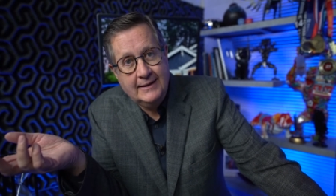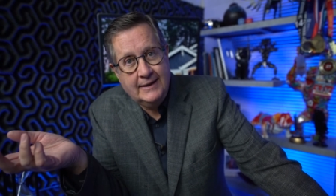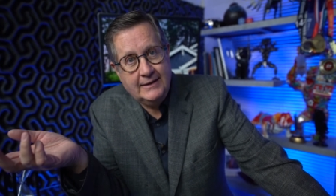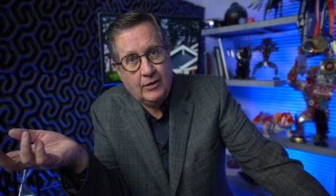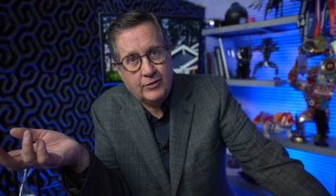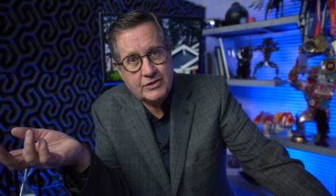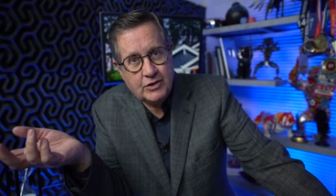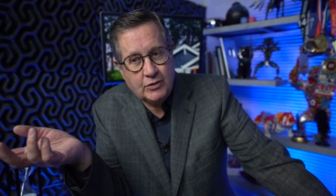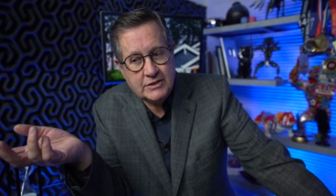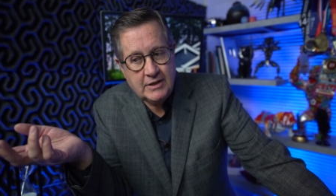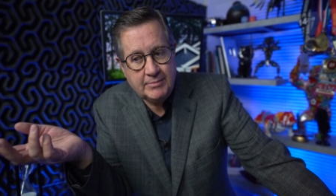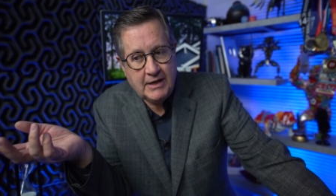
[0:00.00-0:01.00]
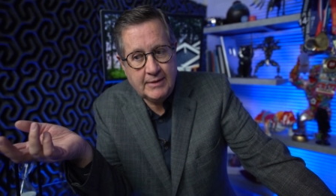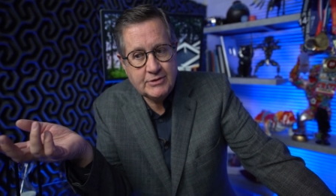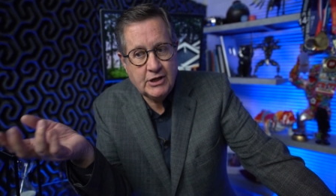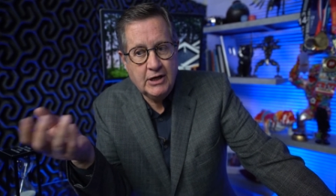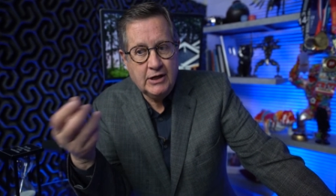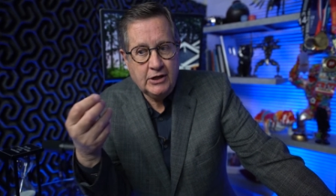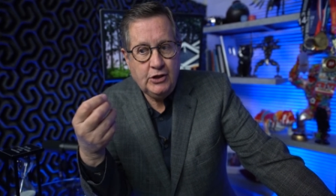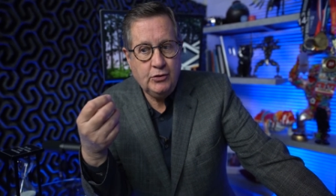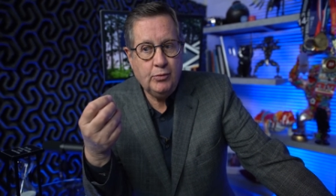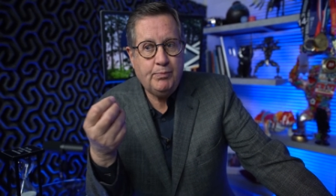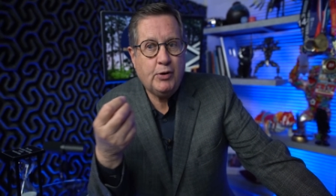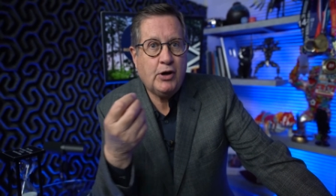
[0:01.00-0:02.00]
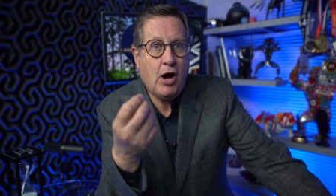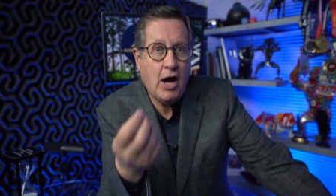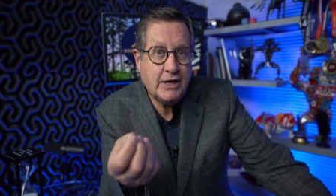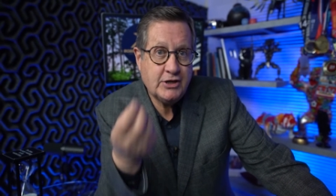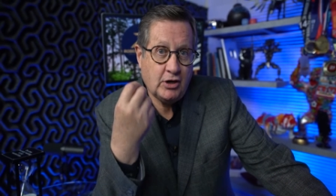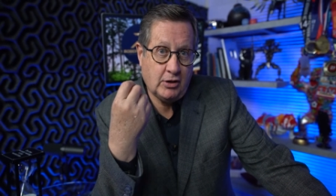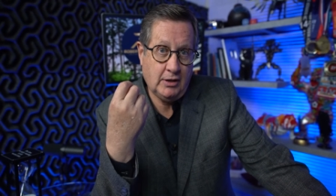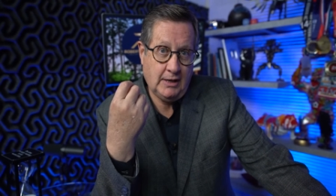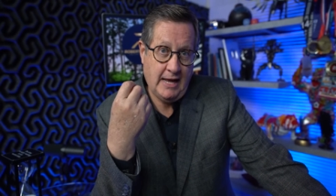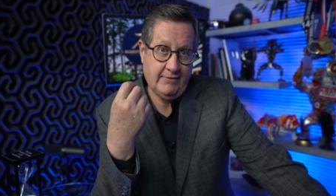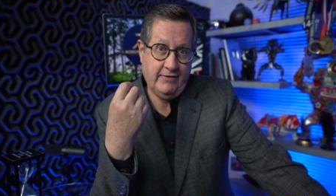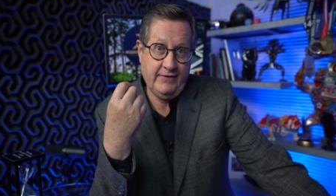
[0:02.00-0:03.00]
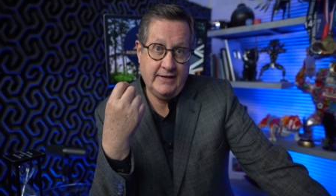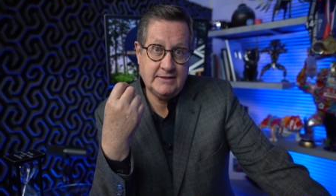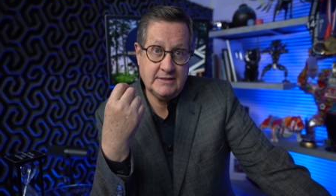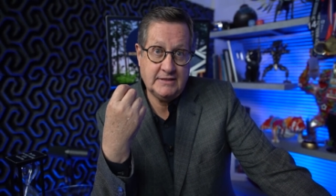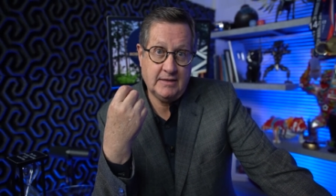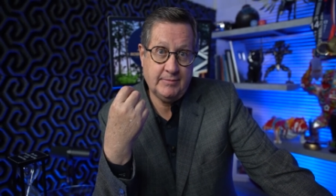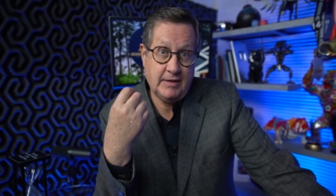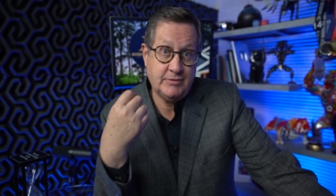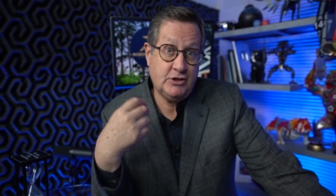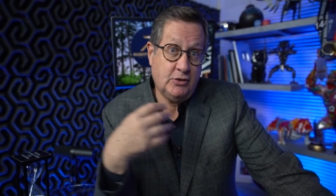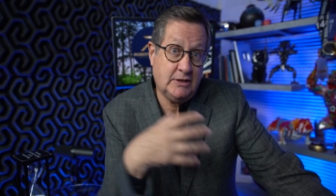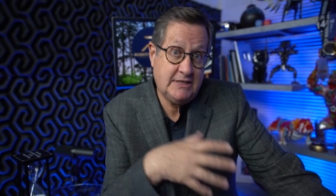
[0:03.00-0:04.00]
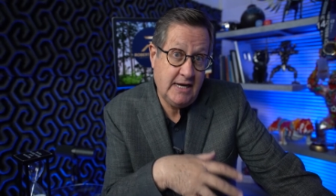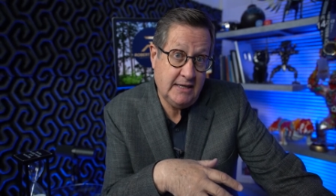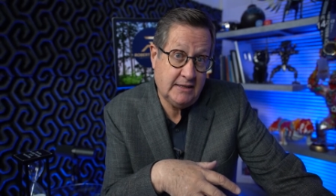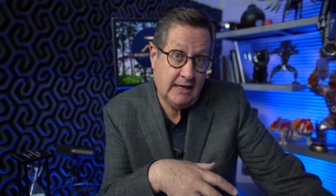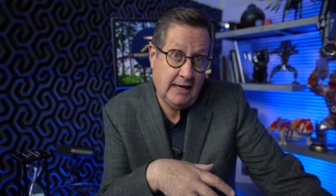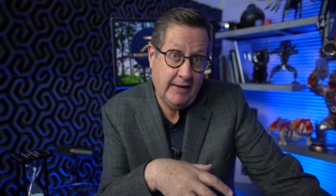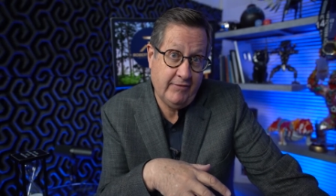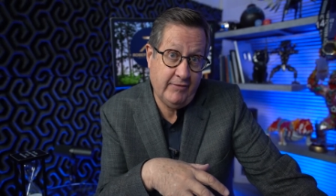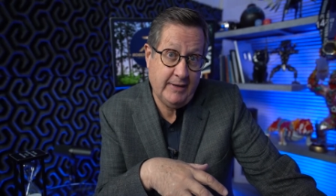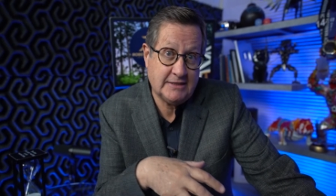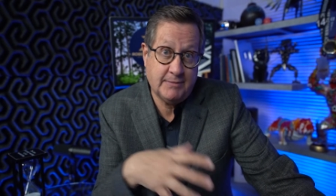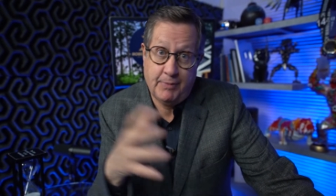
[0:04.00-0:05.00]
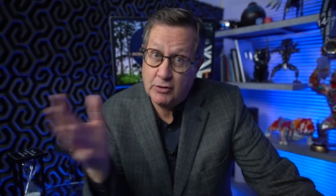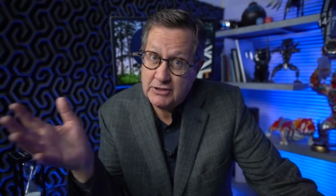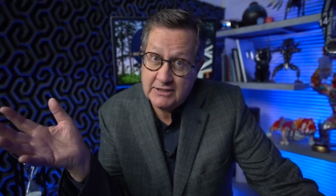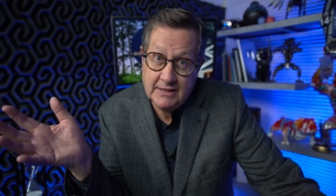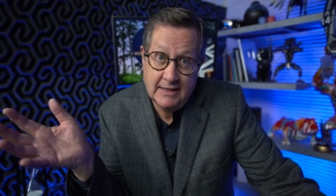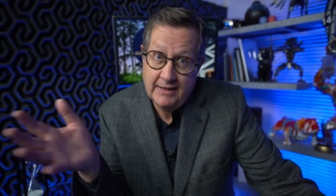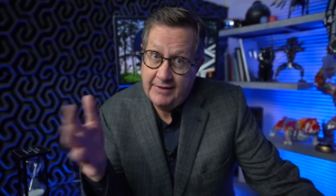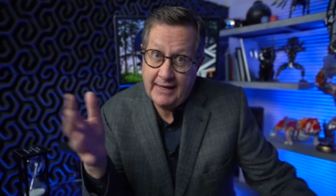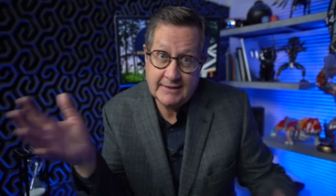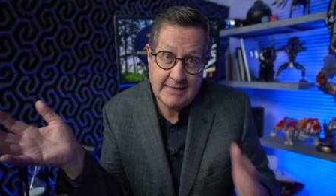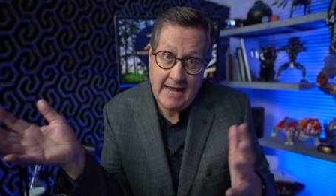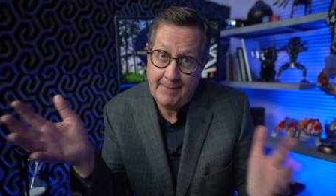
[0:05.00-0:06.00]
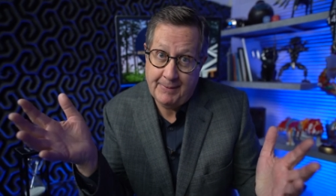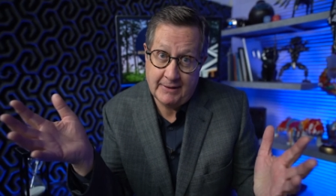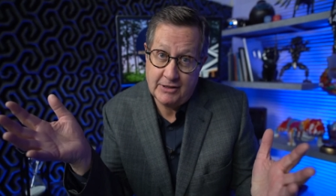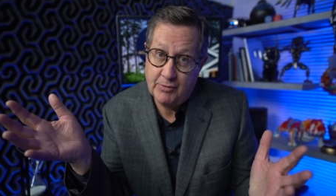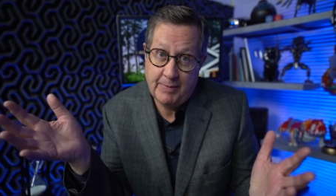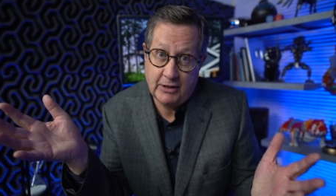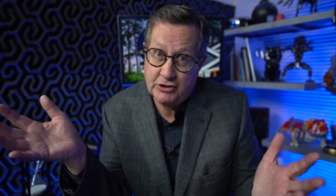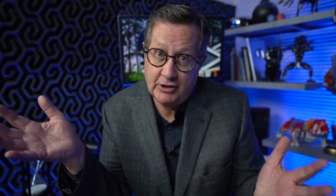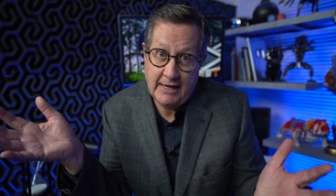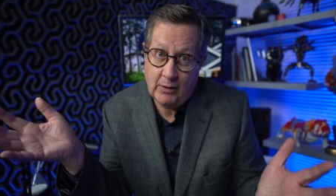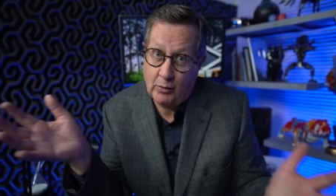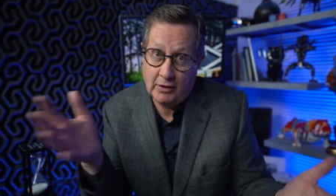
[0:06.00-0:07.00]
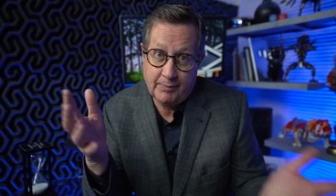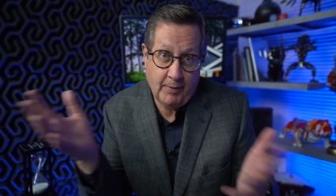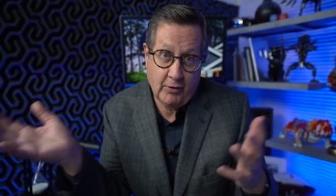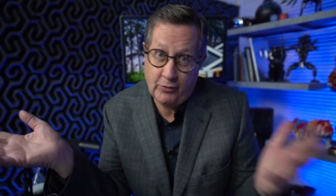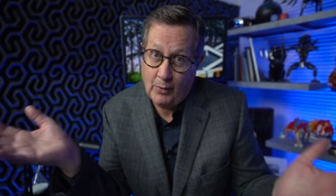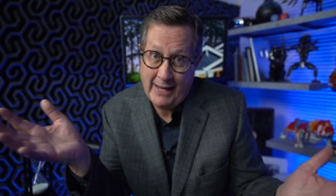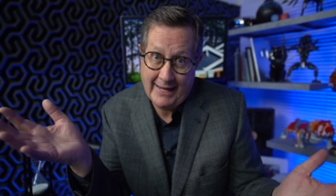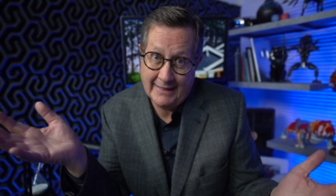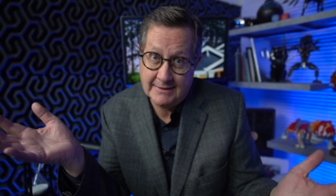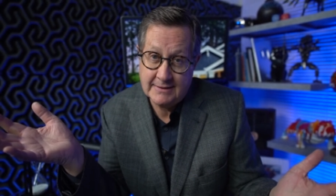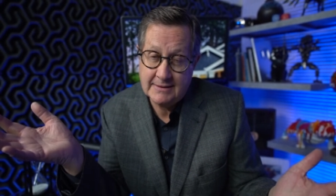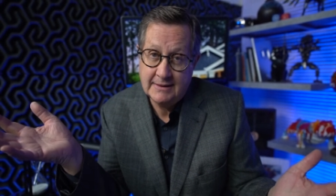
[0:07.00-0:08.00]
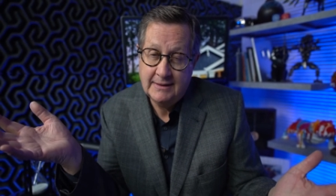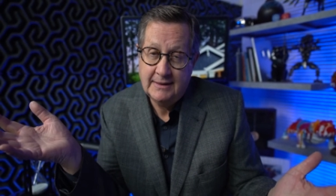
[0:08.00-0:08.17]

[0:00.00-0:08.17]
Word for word: And so sometimes you put on your live events and sometimes you attend the live events. So both things happen. You build your network both ways.